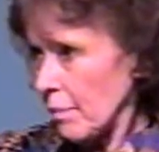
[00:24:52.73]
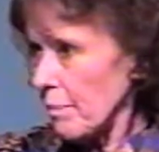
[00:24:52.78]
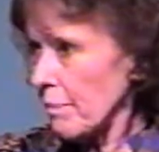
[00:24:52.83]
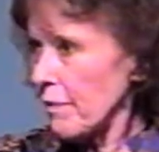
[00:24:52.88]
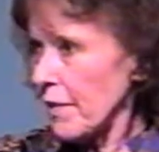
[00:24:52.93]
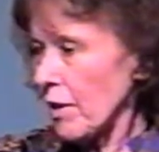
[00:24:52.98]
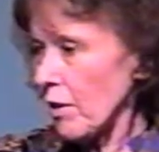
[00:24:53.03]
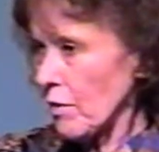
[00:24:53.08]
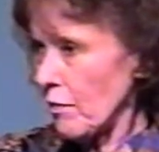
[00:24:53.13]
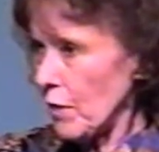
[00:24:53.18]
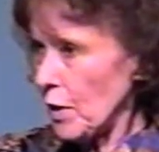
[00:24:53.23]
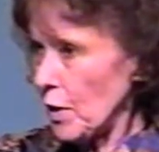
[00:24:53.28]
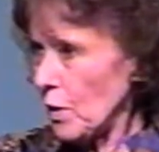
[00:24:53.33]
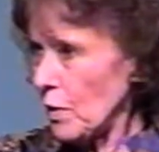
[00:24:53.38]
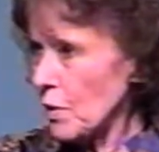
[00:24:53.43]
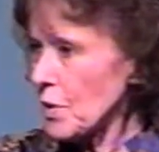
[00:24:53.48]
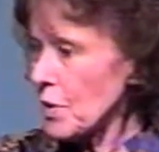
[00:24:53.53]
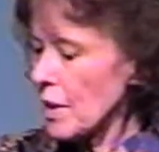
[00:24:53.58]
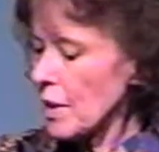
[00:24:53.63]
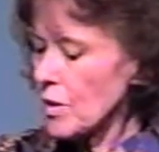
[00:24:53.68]
their
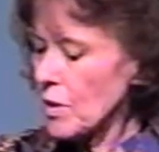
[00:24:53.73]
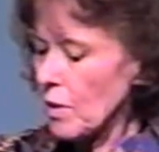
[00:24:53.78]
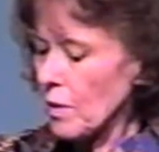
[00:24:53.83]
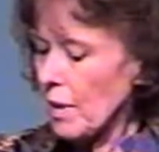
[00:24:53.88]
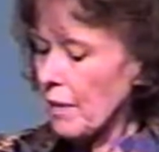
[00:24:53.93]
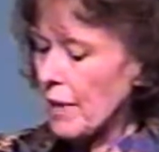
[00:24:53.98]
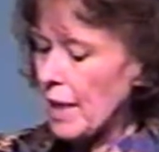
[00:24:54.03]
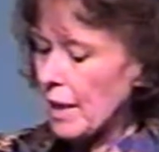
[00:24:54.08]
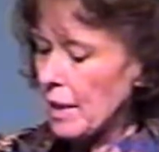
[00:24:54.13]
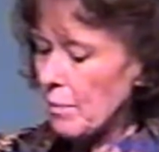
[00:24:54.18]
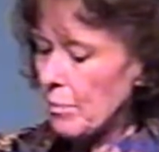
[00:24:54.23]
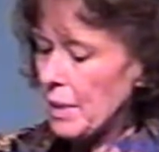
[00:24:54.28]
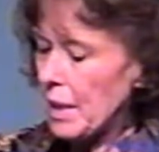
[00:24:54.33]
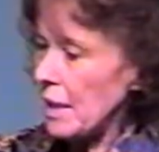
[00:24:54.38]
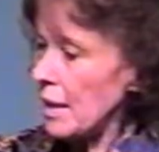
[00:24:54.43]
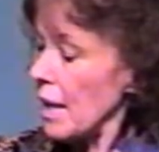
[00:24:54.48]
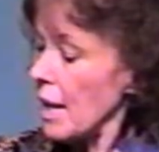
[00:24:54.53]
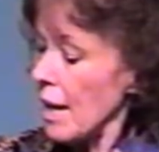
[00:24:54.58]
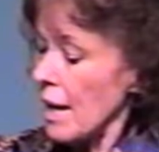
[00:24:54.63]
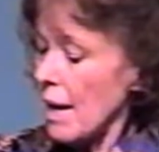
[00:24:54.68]
views and so that they can
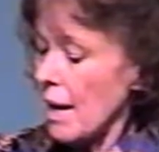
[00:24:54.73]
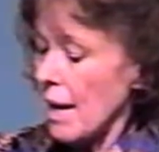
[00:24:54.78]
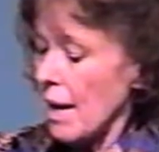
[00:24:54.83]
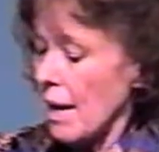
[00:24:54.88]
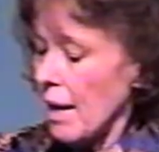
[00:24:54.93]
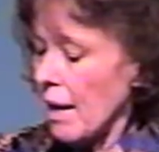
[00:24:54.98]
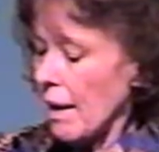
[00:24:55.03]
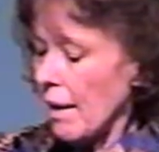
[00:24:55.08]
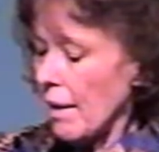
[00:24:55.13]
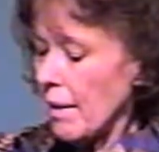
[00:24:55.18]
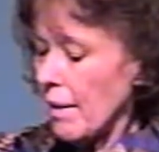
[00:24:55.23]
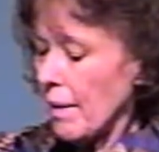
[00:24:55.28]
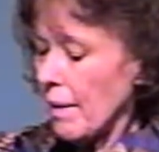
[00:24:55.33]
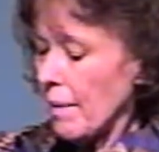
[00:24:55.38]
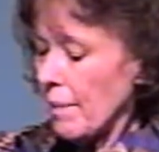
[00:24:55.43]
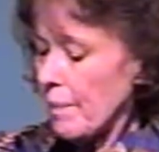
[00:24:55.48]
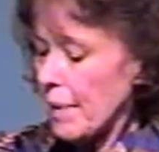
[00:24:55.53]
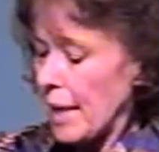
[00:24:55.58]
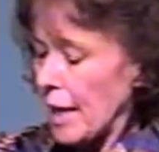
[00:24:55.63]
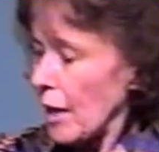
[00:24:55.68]
be
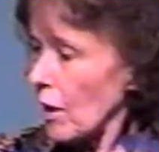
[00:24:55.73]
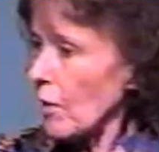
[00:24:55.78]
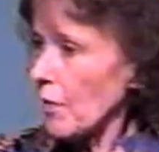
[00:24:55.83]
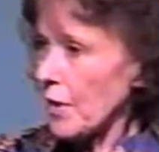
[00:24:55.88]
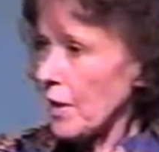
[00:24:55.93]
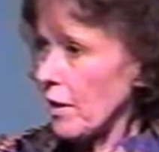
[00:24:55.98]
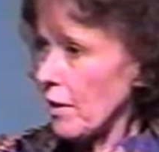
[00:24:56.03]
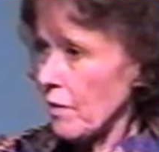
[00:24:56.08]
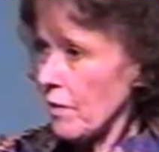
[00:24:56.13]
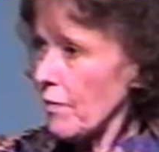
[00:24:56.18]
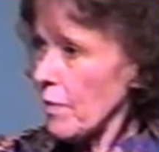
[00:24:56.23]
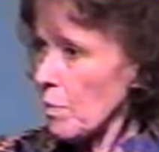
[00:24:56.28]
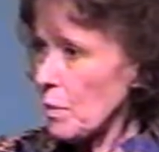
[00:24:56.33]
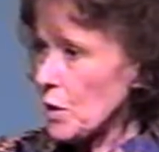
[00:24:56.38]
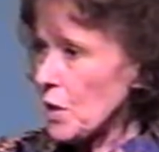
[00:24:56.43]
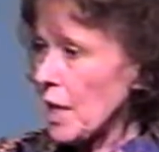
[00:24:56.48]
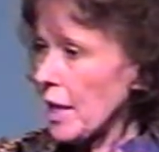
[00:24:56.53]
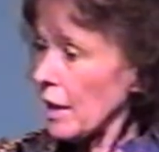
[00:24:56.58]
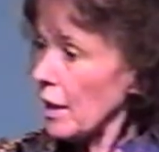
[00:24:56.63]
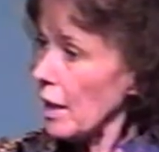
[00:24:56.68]
uh, healthier from a
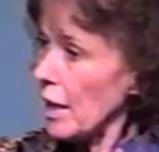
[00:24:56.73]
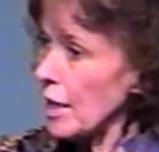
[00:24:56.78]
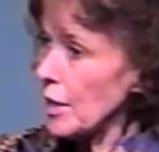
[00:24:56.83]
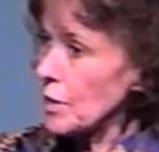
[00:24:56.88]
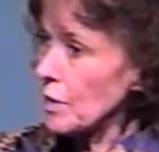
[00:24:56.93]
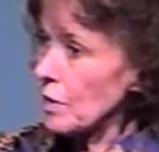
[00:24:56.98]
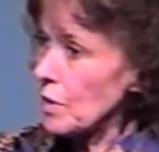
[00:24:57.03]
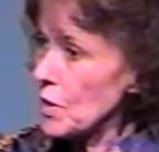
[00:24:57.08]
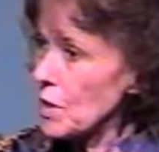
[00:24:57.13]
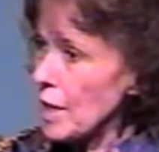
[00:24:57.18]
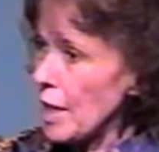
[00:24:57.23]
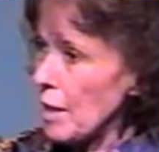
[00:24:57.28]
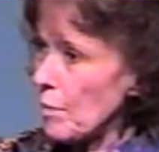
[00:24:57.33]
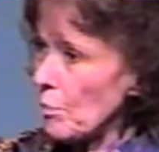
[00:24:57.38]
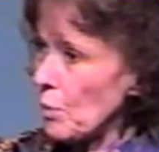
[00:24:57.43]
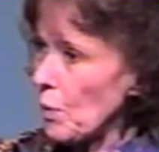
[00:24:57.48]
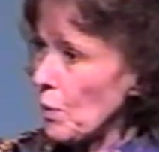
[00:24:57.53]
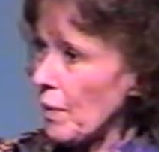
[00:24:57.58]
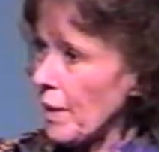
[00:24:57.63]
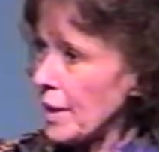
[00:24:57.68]
psychological
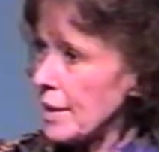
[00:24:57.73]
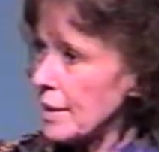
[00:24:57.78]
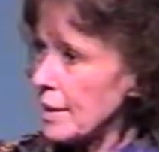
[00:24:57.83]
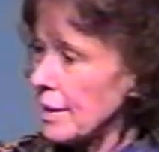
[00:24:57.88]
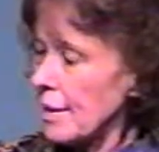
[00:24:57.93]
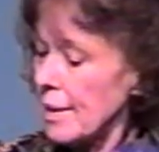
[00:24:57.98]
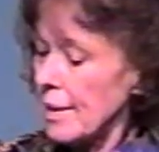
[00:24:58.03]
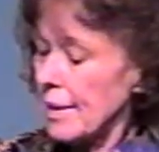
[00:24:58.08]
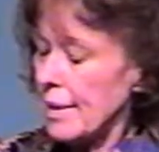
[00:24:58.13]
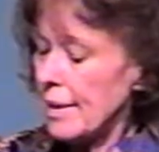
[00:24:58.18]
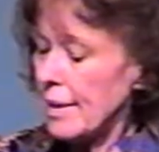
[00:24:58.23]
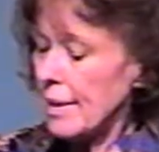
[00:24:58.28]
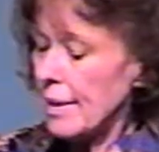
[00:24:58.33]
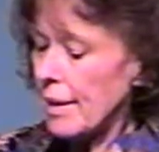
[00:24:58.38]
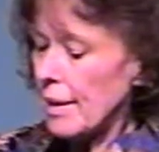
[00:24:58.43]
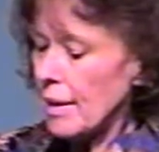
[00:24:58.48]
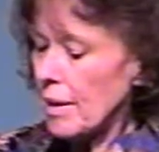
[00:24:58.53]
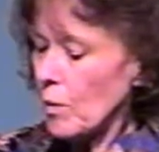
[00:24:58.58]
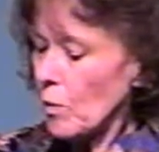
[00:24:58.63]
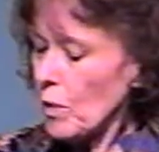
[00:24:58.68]
standpoint.
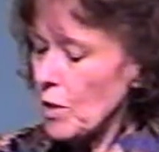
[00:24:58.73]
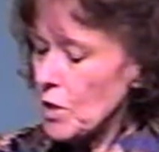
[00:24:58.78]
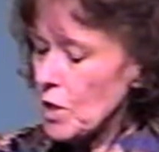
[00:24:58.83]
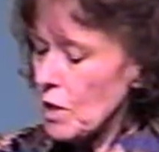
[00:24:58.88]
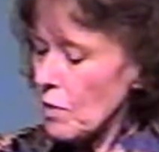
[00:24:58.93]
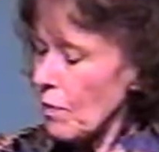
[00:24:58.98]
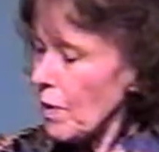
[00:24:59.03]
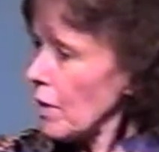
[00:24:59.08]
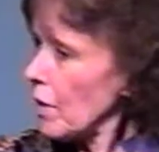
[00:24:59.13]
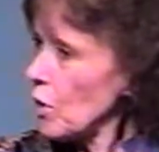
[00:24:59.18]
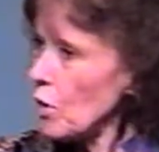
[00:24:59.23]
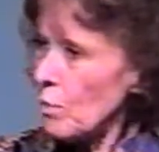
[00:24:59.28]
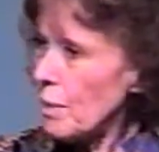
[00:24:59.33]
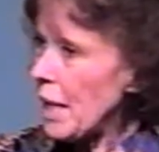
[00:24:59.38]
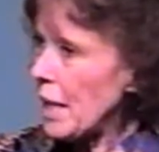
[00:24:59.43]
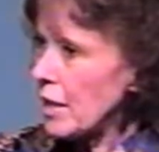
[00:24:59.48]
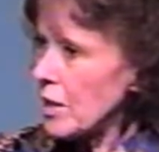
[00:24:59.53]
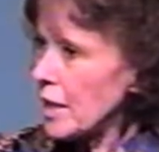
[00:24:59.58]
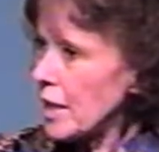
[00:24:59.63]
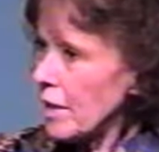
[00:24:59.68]
Uh, we're just very
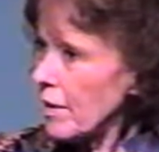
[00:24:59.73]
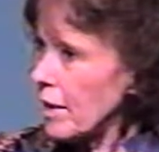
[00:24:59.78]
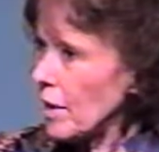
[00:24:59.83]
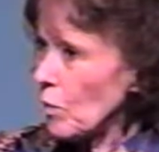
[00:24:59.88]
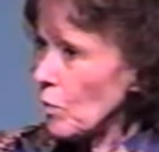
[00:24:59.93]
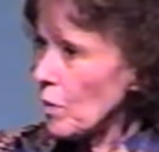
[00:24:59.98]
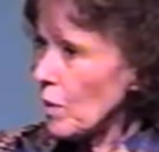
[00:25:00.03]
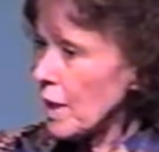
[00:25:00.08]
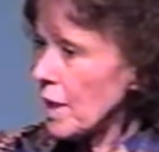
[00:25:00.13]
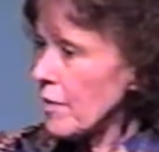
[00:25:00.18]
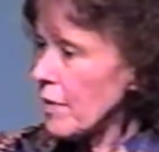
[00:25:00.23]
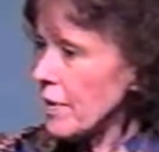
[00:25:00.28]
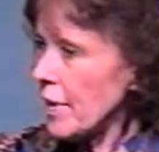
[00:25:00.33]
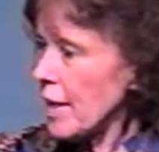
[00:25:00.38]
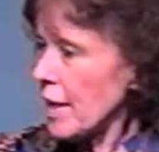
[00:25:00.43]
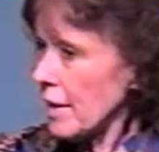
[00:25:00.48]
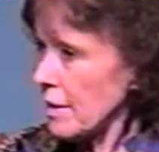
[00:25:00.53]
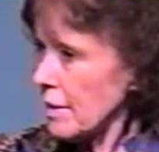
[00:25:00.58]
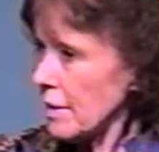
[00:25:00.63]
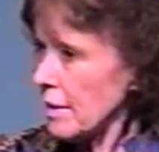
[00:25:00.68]
humanitarian, whatever
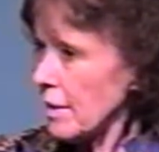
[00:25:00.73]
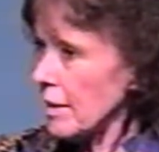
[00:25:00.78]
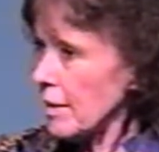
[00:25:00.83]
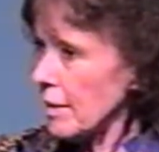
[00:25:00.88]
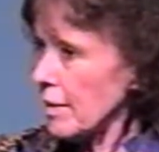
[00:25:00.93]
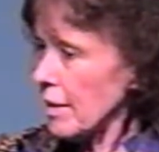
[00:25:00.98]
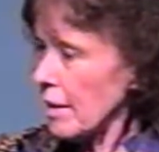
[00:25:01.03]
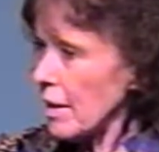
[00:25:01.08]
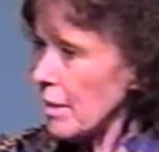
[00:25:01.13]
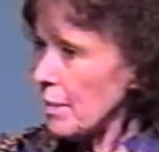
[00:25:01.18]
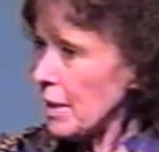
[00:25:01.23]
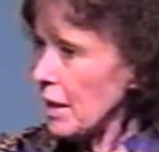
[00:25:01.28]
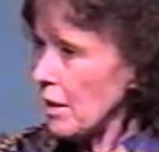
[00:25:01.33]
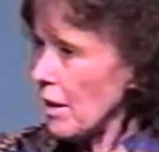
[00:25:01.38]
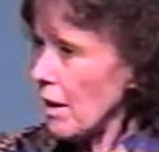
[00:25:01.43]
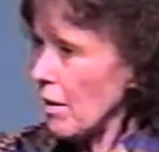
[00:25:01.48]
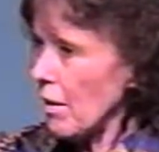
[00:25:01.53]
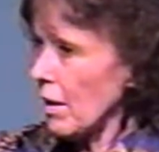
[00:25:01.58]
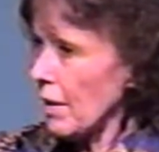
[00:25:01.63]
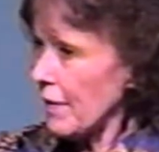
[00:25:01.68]
that, uh, I mean,
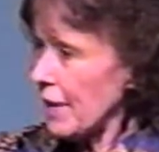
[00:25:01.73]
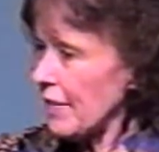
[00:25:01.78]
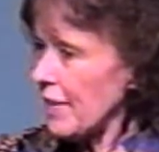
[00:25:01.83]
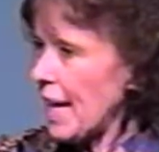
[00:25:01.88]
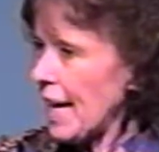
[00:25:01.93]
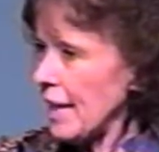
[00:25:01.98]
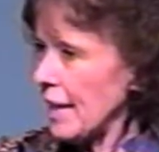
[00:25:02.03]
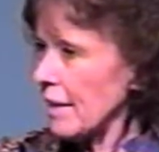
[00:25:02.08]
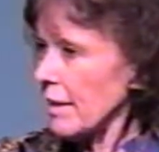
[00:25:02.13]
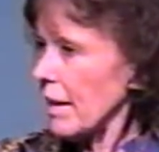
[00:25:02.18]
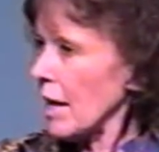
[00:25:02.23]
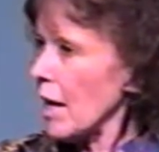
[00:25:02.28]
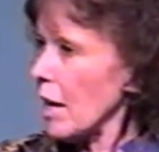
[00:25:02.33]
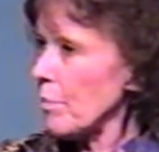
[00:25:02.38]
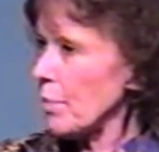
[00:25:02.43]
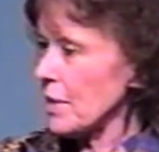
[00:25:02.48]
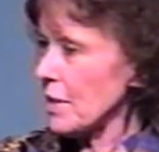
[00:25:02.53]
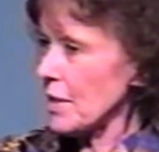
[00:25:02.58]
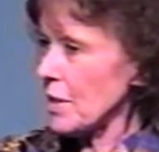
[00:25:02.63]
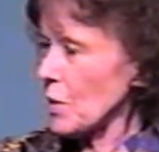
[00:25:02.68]
all that that
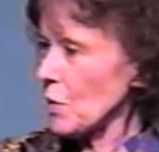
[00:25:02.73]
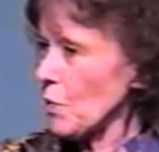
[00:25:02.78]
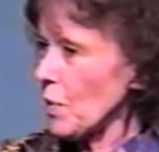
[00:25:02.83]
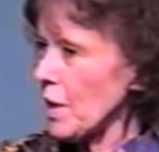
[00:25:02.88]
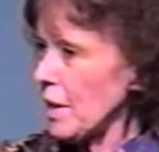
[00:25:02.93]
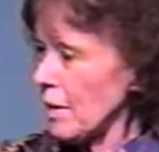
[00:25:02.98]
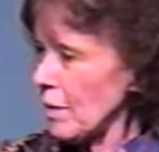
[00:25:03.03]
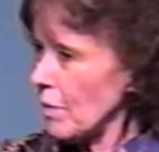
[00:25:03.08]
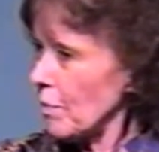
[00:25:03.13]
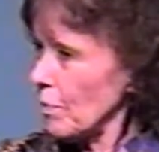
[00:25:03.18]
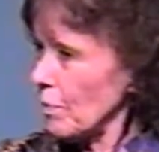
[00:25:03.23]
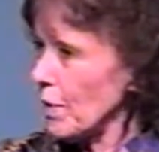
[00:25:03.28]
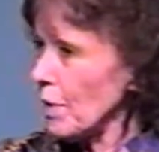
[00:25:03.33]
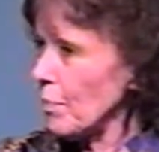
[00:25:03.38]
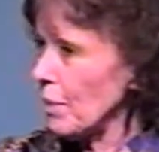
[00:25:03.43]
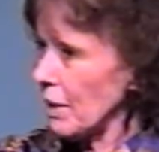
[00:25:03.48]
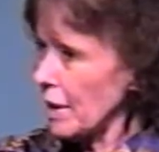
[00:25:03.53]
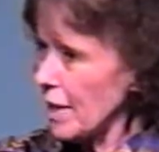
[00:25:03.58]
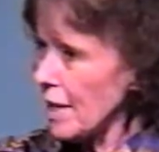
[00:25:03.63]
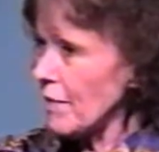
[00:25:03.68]
encompasses. We, we
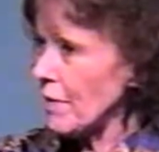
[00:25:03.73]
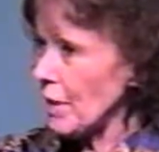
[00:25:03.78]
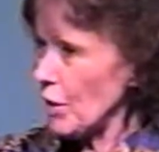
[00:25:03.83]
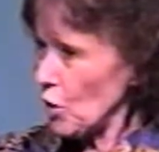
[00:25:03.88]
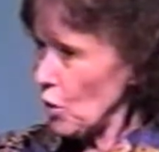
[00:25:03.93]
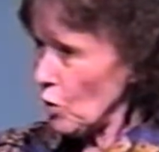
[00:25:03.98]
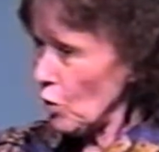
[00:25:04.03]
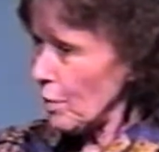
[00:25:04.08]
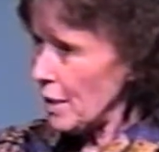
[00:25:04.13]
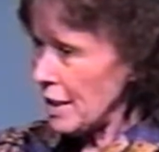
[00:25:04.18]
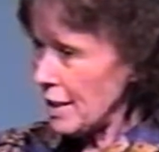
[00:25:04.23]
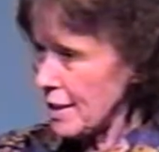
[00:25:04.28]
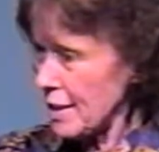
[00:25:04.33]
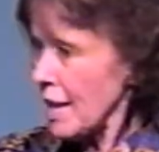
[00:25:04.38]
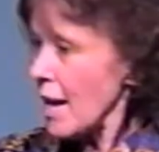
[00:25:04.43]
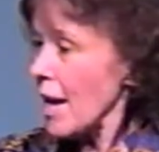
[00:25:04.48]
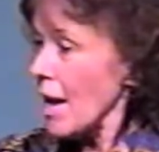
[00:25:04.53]
believe in humans.